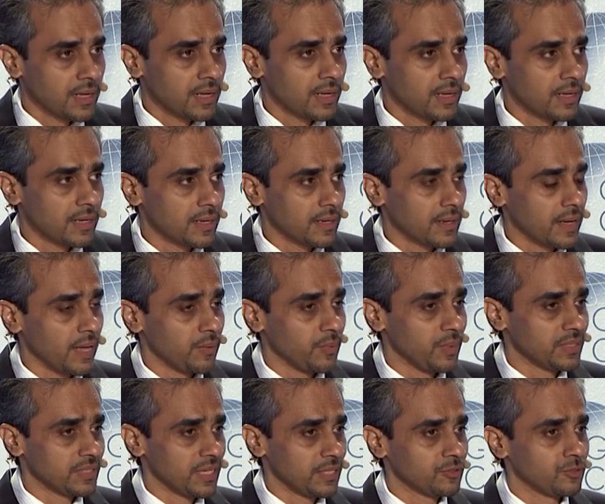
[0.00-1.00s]
And we
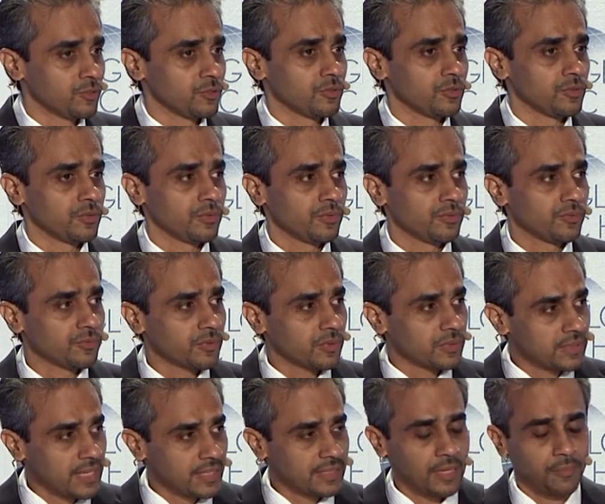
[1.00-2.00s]
intend to
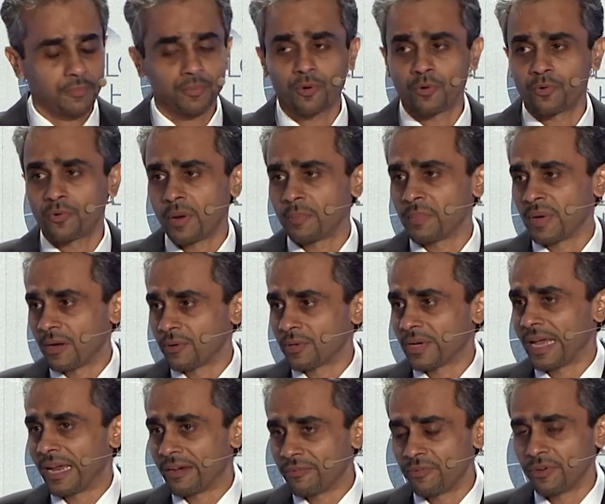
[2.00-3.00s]
take that program out
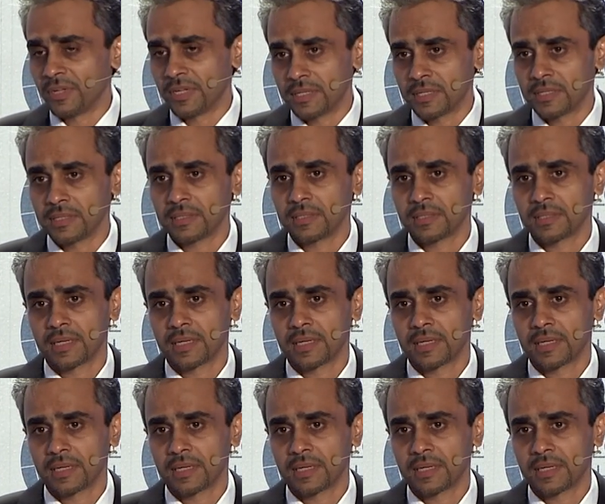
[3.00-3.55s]
every year,